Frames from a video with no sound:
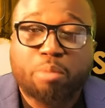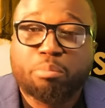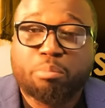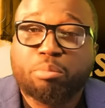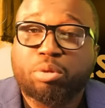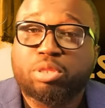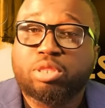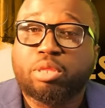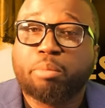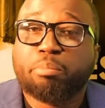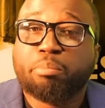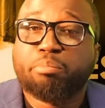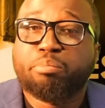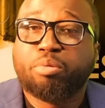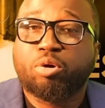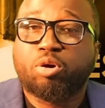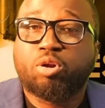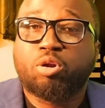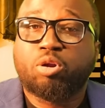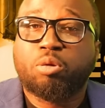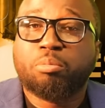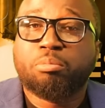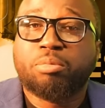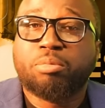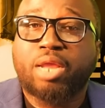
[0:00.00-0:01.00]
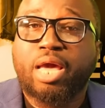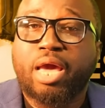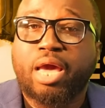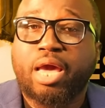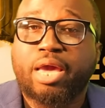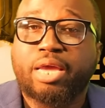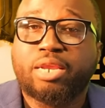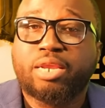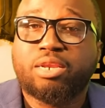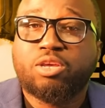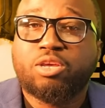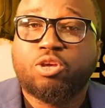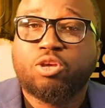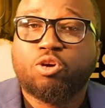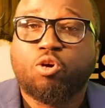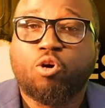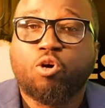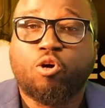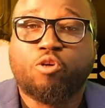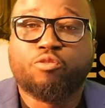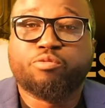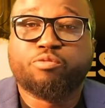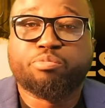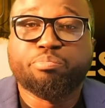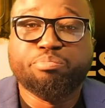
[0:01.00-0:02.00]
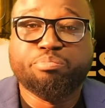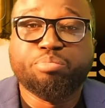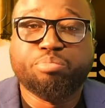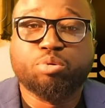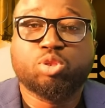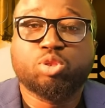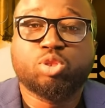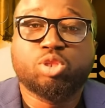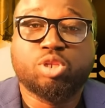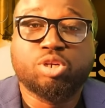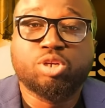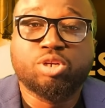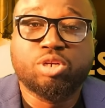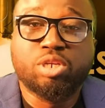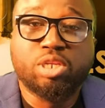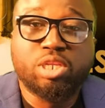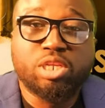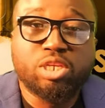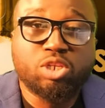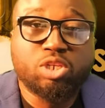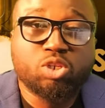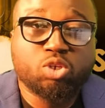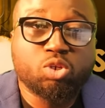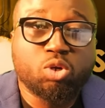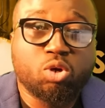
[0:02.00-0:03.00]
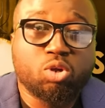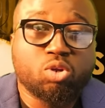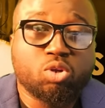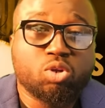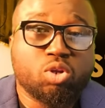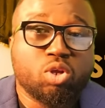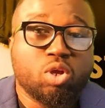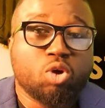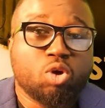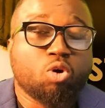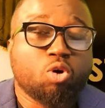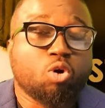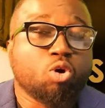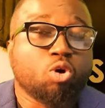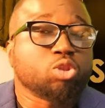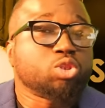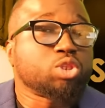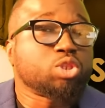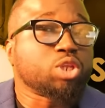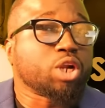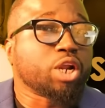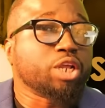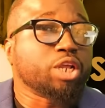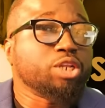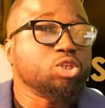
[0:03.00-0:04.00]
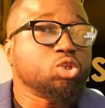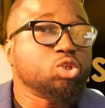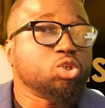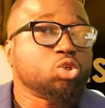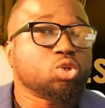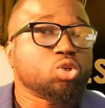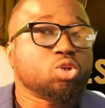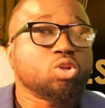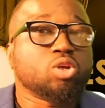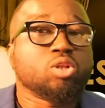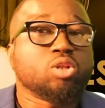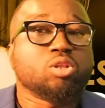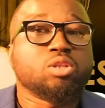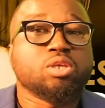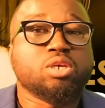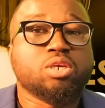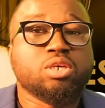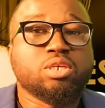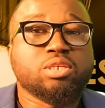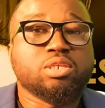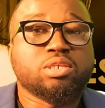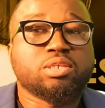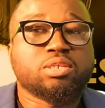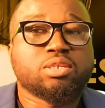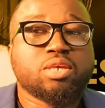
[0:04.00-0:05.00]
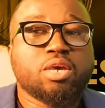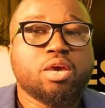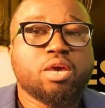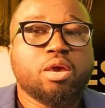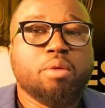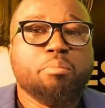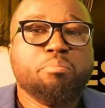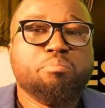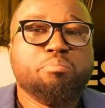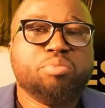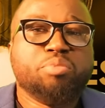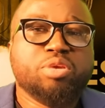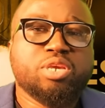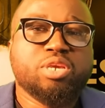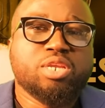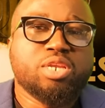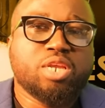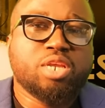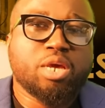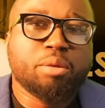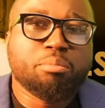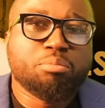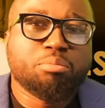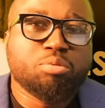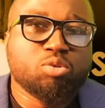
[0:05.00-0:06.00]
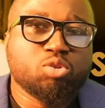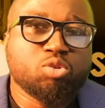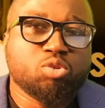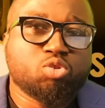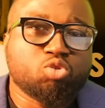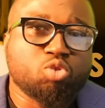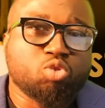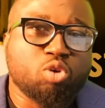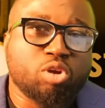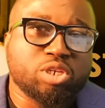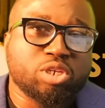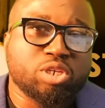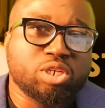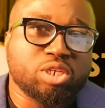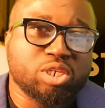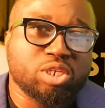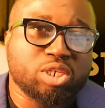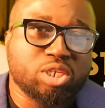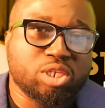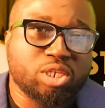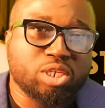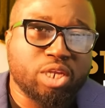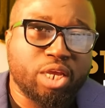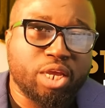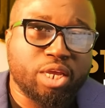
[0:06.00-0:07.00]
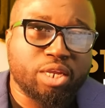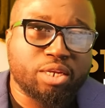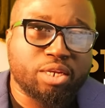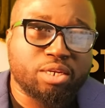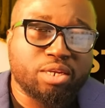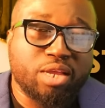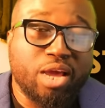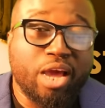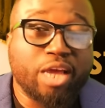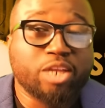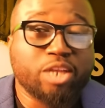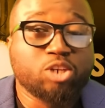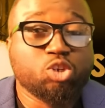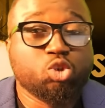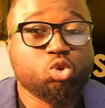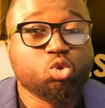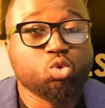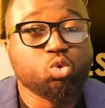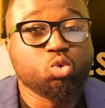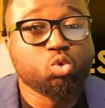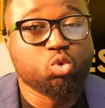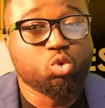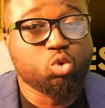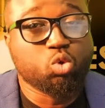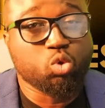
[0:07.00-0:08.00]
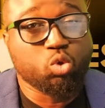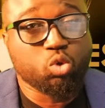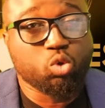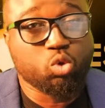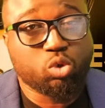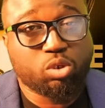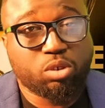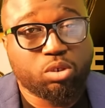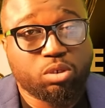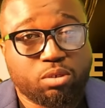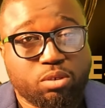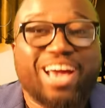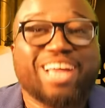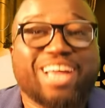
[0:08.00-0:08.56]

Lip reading: But the bottom line of both religion or traditional is being able to understand and do good.